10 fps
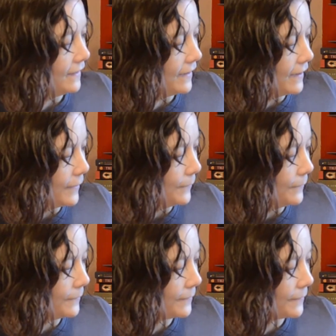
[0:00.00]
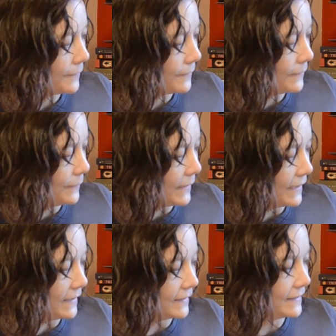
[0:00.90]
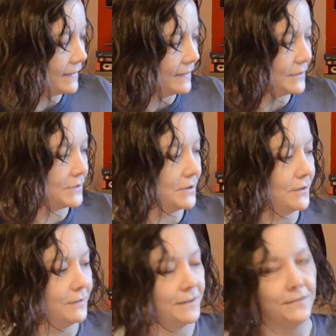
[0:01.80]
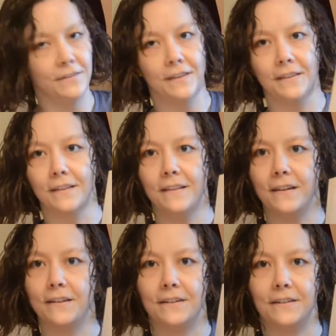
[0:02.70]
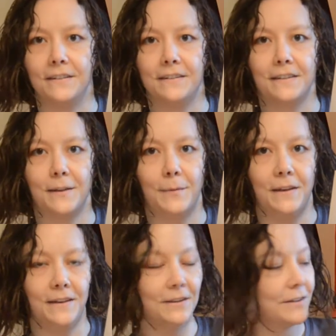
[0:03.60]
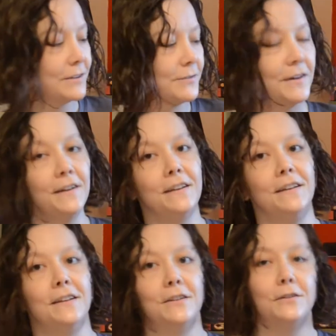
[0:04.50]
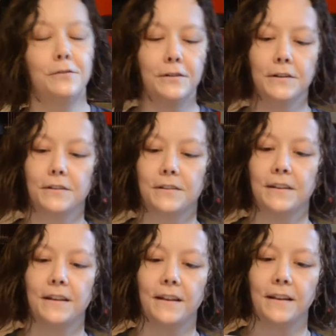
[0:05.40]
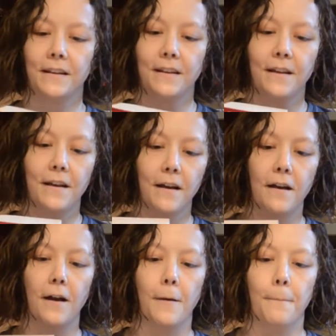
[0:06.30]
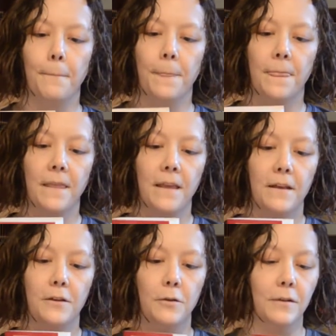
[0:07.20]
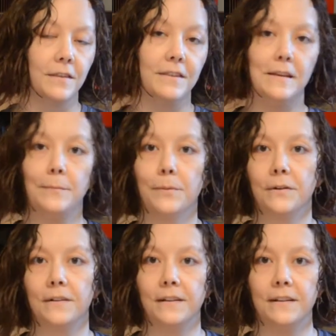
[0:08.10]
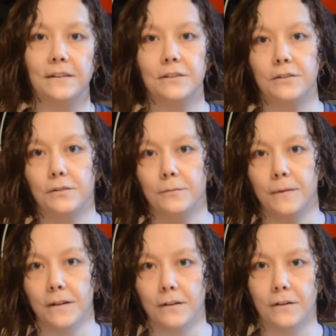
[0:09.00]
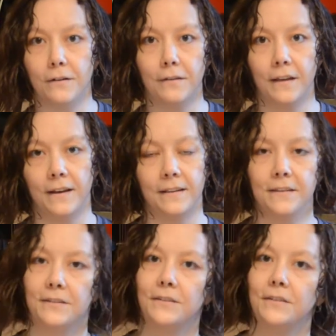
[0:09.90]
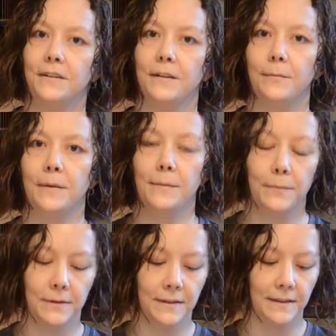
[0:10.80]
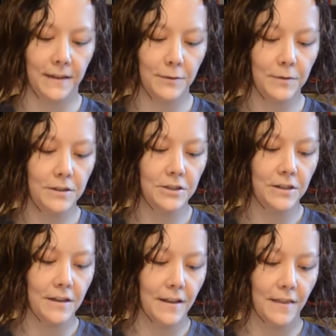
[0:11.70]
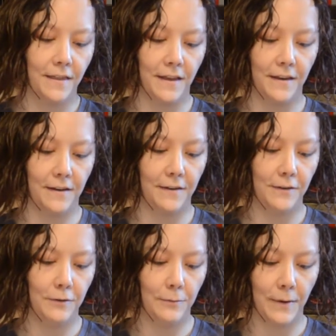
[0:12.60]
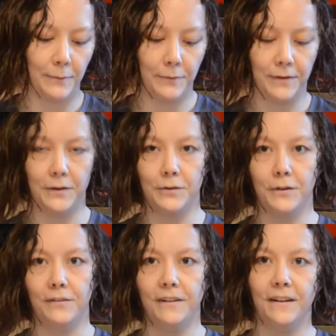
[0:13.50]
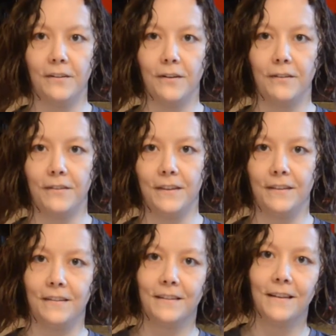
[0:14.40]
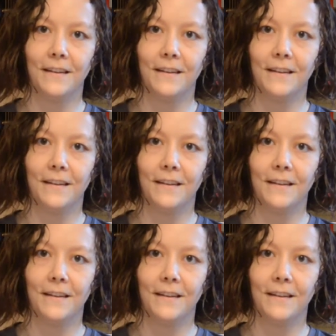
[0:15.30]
But yeah, like, see, they show even like the letters. It's very detailed. So if you're interested in going deeper into Middle-earth and its history and people and language, then you would probably really enjoy reading all of these